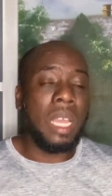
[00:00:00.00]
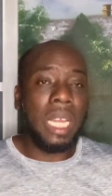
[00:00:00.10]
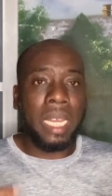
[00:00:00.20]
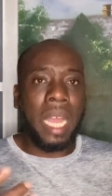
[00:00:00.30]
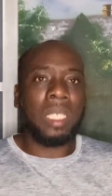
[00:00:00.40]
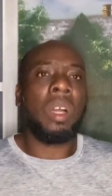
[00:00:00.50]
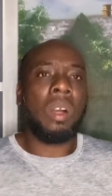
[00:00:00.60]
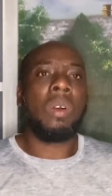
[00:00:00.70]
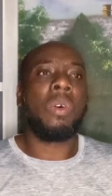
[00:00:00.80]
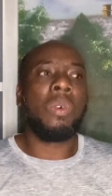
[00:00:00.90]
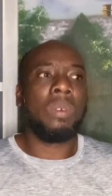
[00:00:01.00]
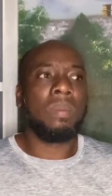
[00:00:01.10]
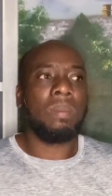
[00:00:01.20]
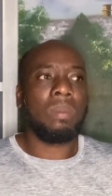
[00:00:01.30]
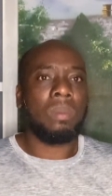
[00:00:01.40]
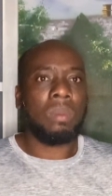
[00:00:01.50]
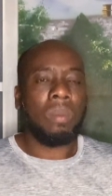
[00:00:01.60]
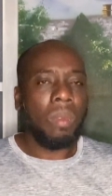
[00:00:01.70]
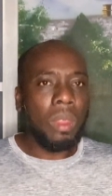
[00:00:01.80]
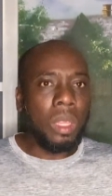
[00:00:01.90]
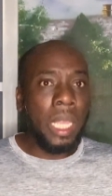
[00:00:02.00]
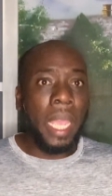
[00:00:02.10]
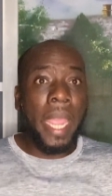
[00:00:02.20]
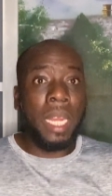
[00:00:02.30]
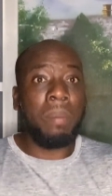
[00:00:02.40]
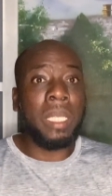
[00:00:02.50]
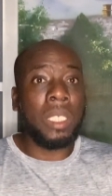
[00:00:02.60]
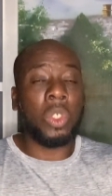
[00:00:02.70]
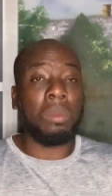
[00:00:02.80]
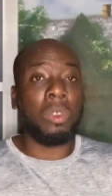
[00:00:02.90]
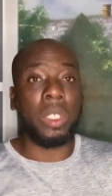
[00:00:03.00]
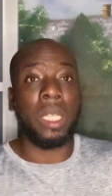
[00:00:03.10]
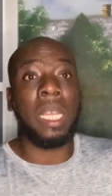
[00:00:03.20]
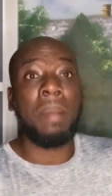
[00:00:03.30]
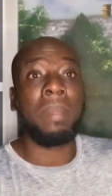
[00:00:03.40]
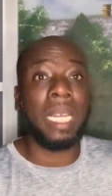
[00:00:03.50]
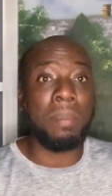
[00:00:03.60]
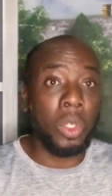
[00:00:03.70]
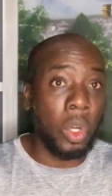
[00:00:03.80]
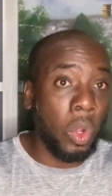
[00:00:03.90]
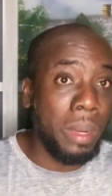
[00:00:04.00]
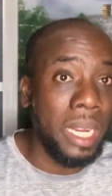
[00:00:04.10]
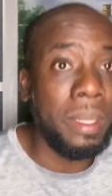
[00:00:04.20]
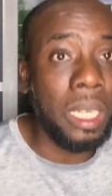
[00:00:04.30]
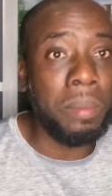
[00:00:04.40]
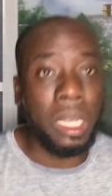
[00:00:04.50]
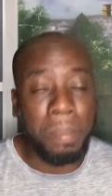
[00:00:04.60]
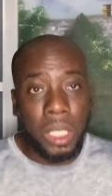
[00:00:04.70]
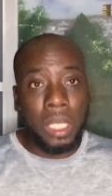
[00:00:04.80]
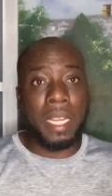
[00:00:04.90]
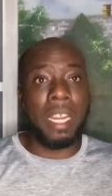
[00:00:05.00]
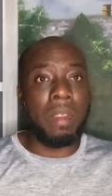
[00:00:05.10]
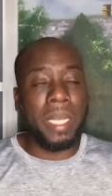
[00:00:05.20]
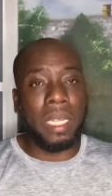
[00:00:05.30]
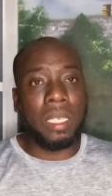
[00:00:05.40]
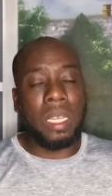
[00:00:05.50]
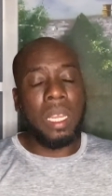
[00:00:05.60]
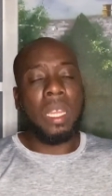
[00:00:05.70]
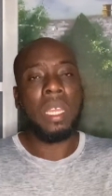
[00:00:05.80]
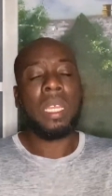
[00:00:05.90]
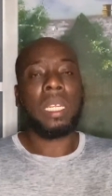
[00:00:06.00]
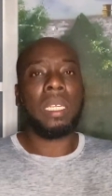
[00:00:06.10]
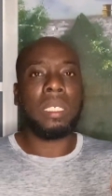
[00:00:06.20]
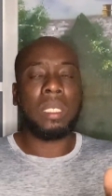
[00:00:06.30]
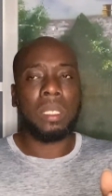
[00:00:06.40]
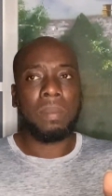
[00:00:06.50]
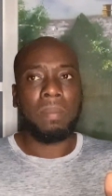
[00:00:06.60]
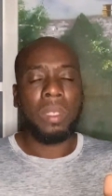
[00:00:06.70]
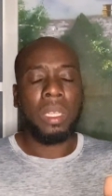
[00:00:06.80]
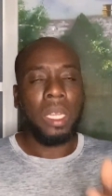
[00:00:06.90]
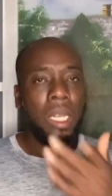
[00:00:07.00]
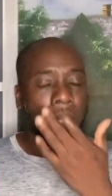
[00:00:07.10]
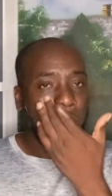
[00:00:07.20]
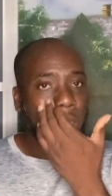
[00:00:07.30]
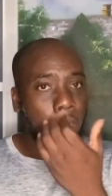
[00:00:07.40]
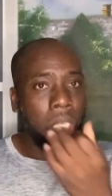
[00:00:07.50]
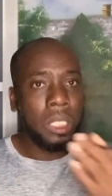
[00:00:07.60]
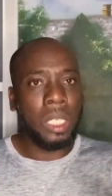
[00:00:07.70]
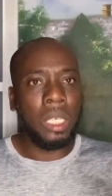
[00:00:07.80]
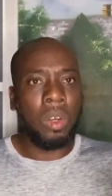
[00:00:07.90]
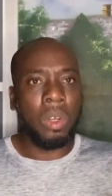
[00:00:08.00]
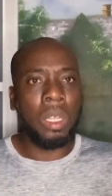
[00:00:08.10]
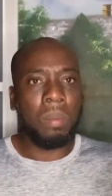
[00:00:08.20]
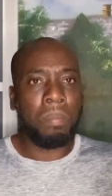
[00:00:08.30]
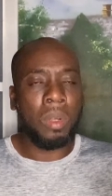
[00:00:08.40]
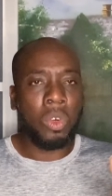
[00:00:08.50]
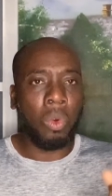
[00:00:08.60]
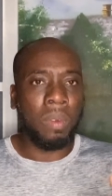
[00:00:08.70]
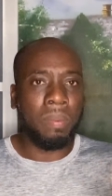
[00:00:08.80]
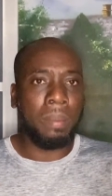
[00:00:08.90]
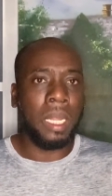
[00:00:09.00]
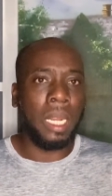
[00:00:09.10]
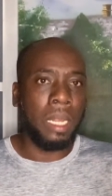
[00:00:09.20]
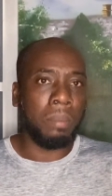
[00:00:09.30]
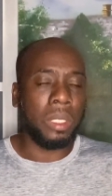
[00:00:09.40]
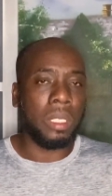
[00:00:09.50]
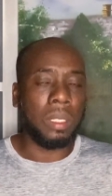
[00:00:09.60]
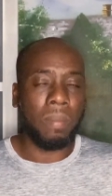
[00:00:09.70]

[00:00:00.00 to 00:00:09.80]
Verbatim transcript: That's how any business should be run. And I'm talking about globally. I'm talking about especially the Caribbean, because the Chinese is not the only group of people that lend money.